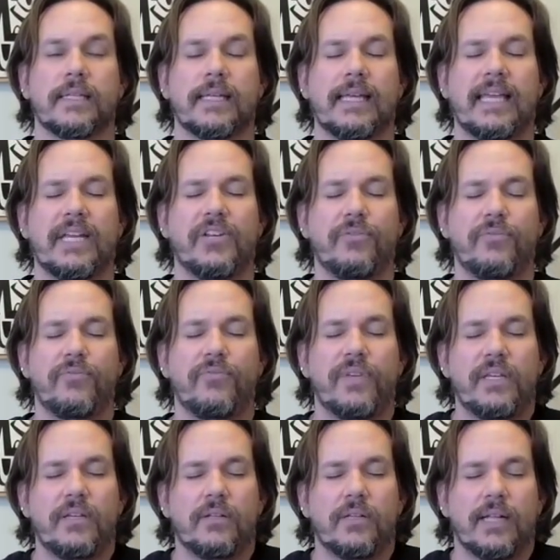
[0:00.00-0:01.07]
And can you
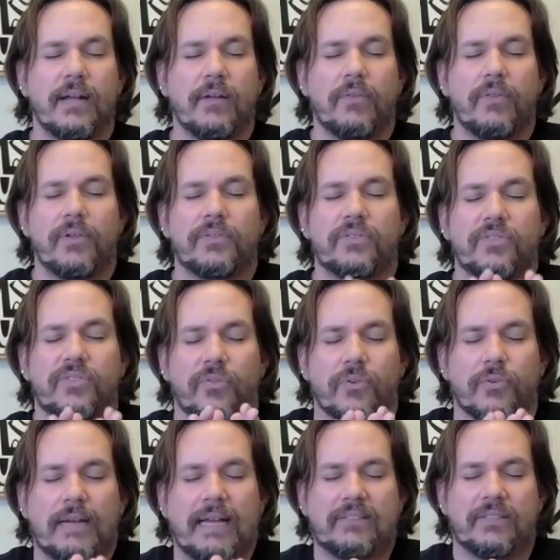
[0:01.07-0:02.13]
feel how those
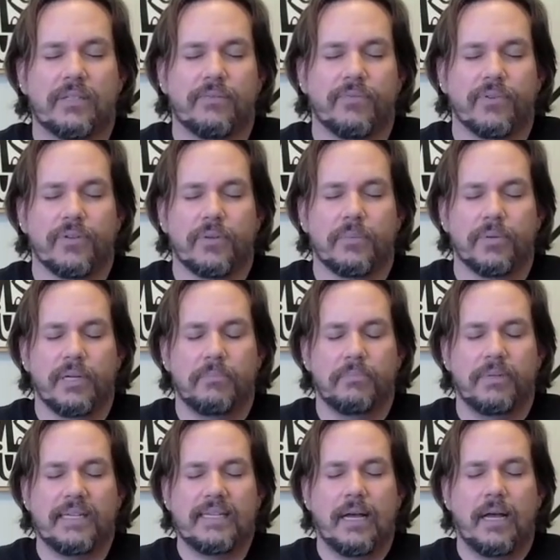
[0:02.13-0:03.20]
thoracic vertebrae
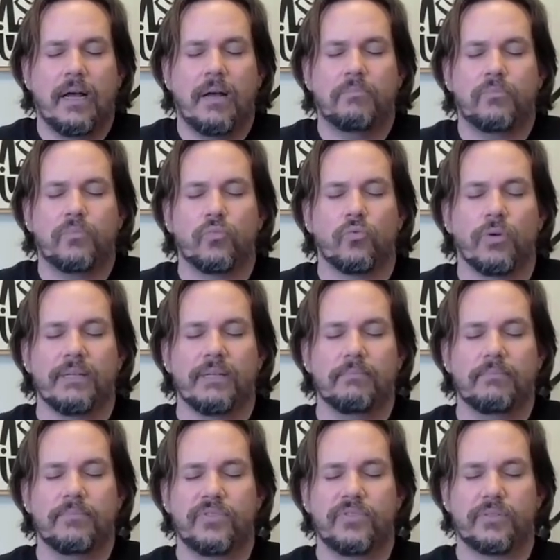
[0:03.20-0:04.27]
become
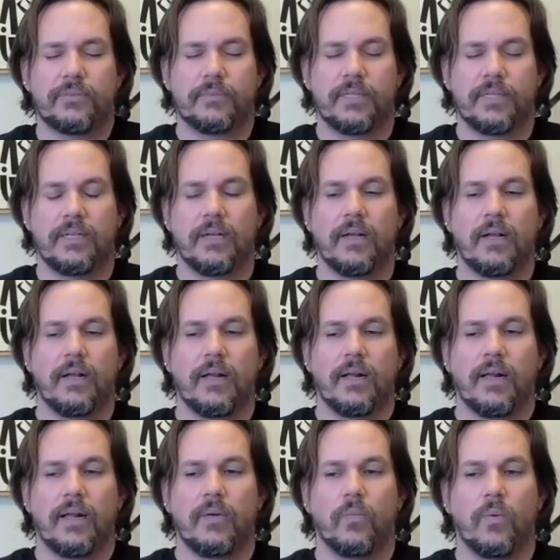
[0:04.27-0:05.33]
ribs?
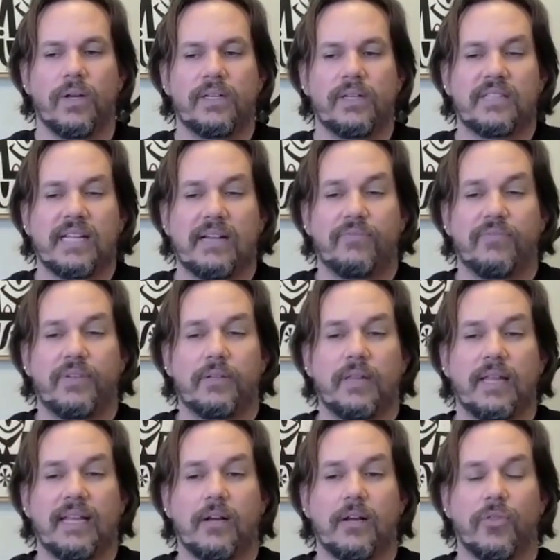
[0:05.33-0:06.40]
And what does that feel
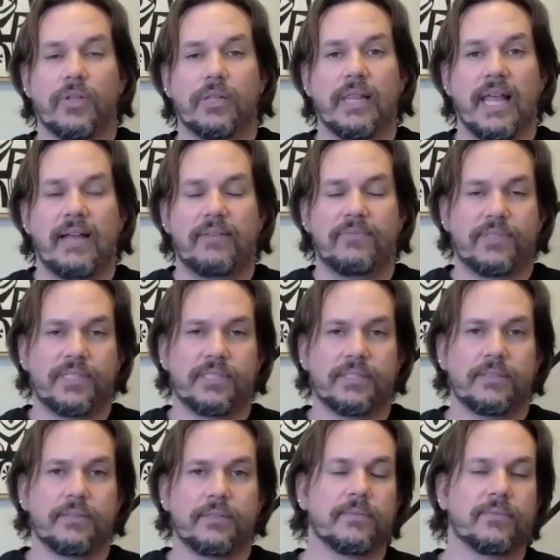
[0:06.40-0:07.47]
like on the left
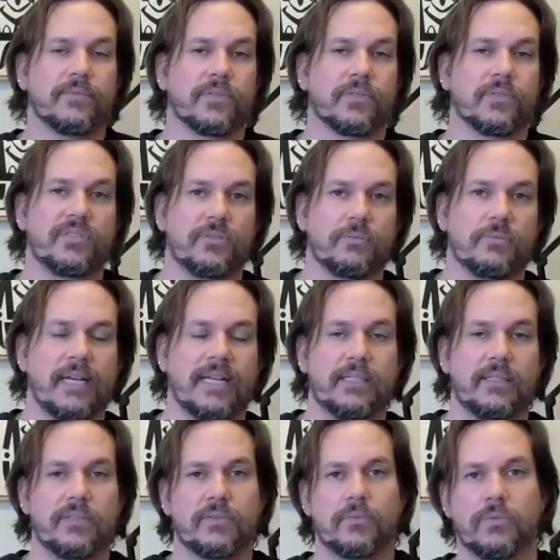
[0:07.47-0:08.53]
versus the
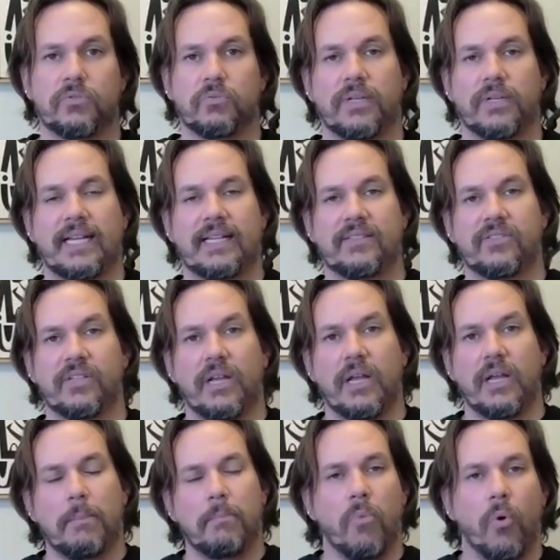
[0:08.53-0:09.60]
right? Which one has
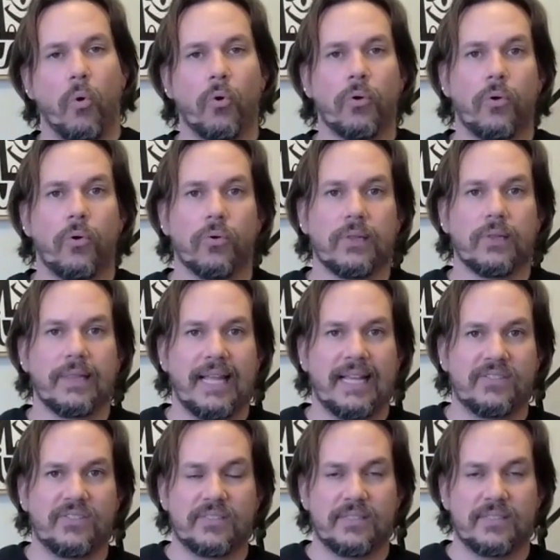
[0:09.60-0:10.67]
more or
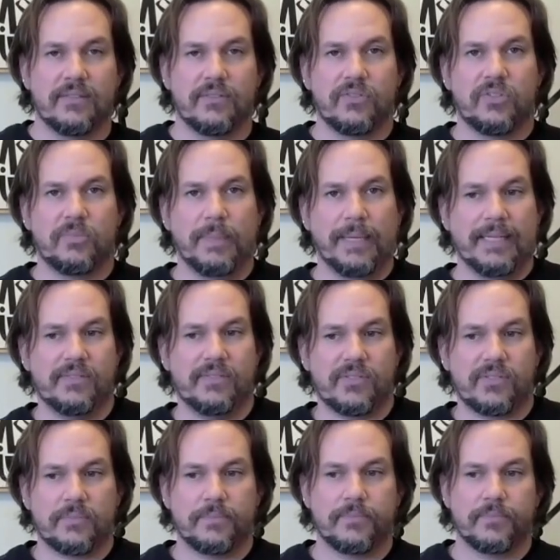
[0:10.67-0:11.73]
less
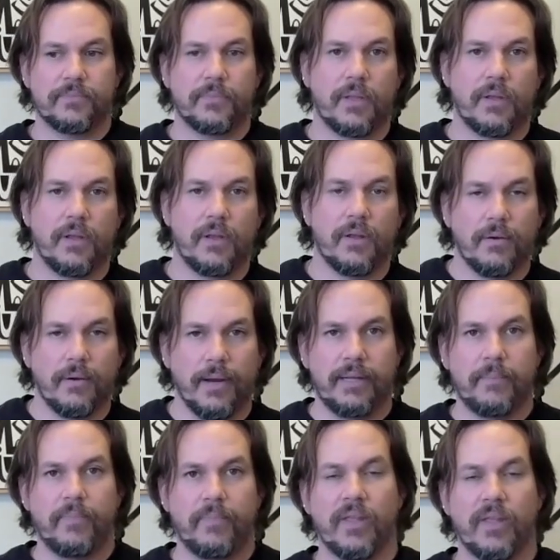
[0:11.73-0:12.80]
space,
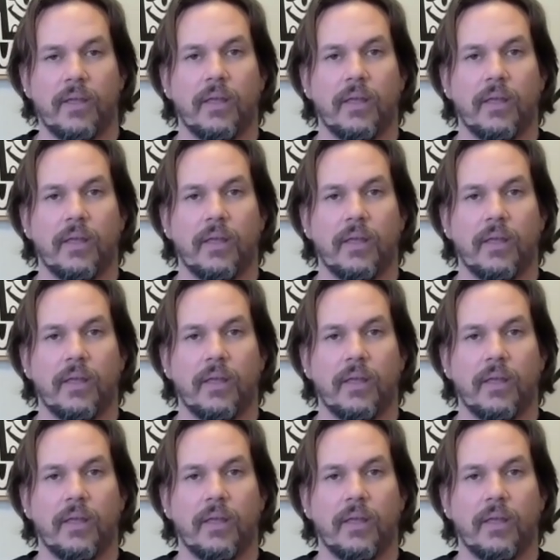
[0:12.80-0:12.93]
right?